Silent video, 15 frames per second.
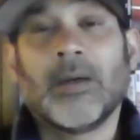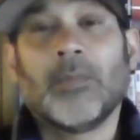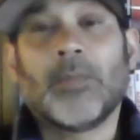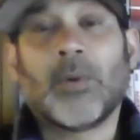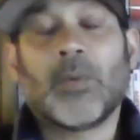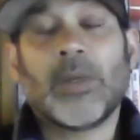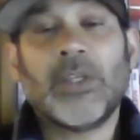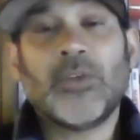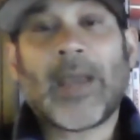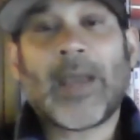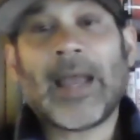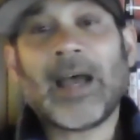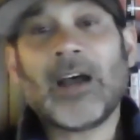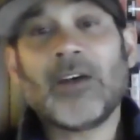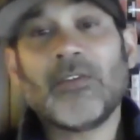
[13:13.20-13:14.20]
But when you
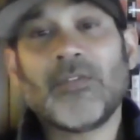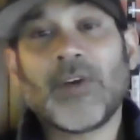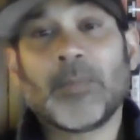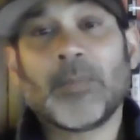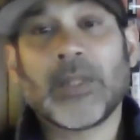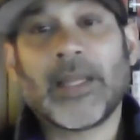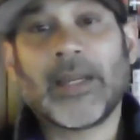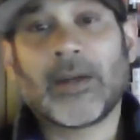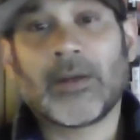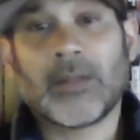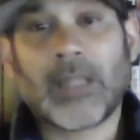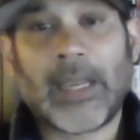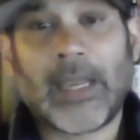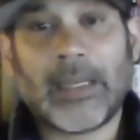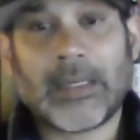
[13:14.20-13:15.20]
have a player
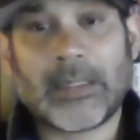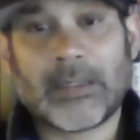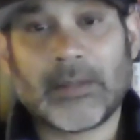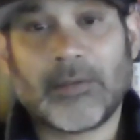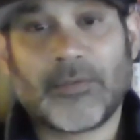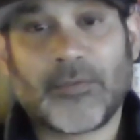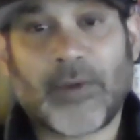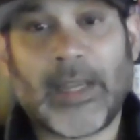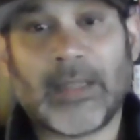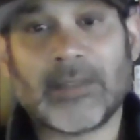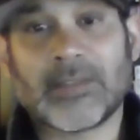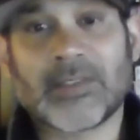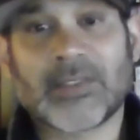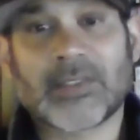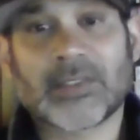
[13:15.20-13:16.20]
like
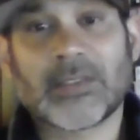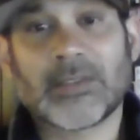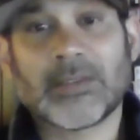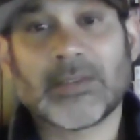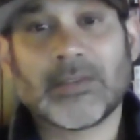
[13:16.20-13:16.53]
France